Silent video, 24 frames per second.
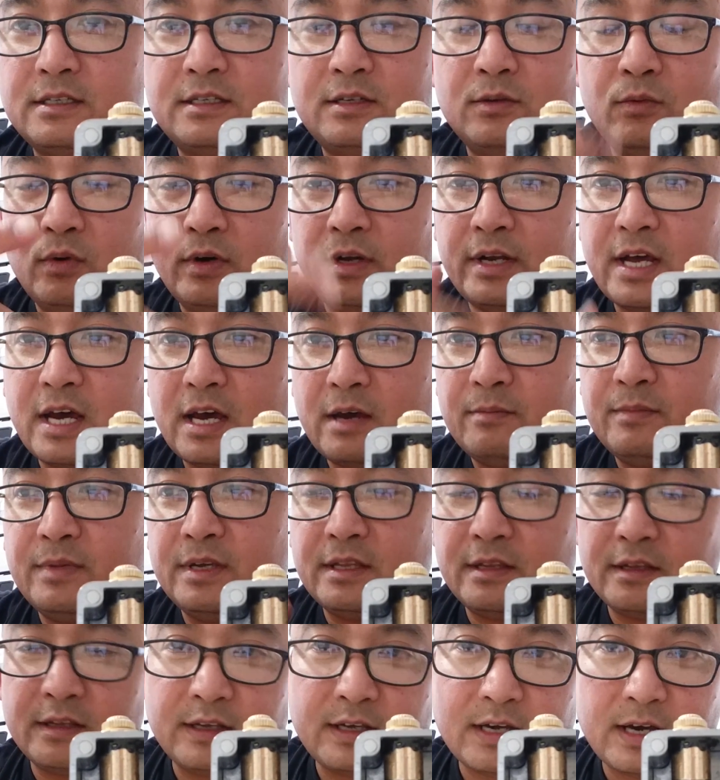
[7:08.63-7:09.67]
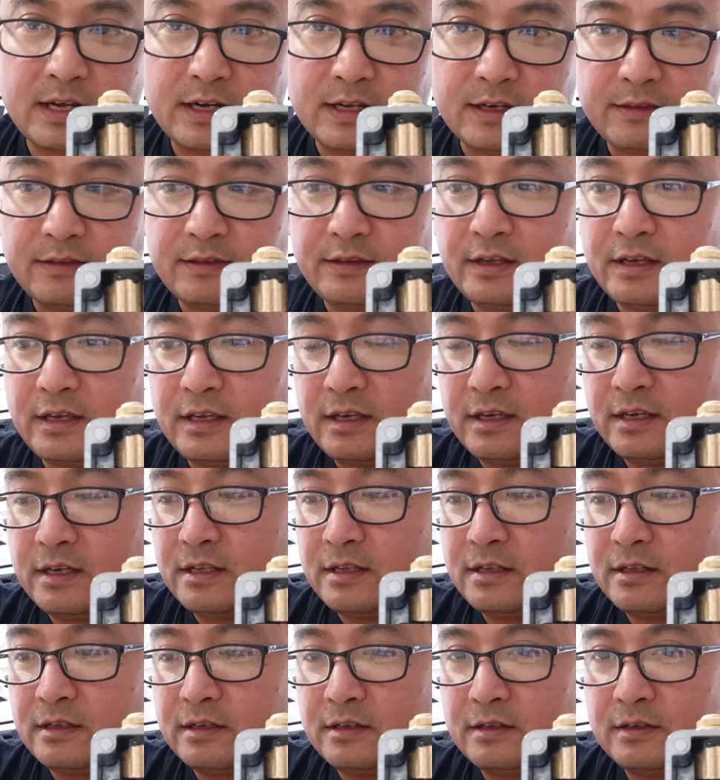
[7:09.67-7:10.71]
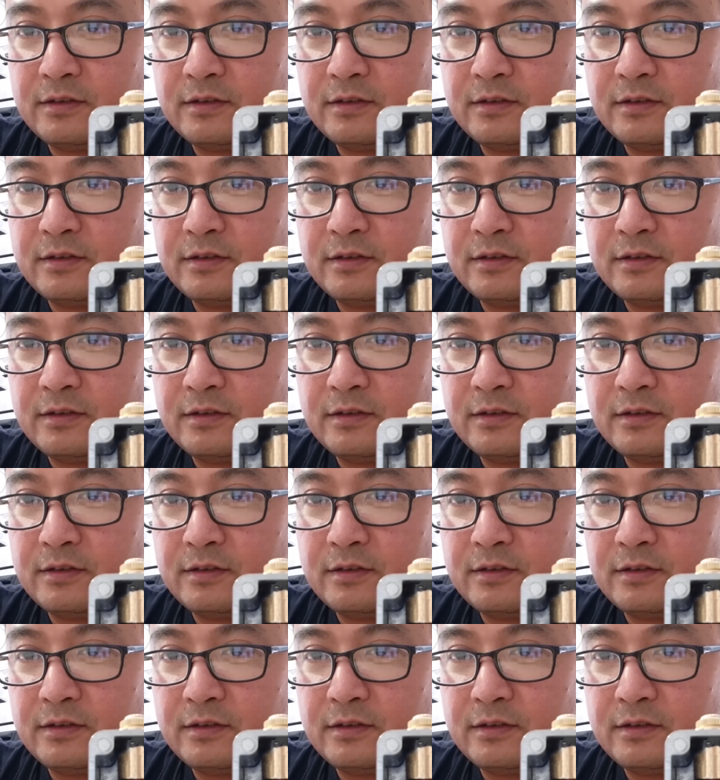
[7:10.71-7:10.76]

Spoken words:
is the one I've been kind of thinking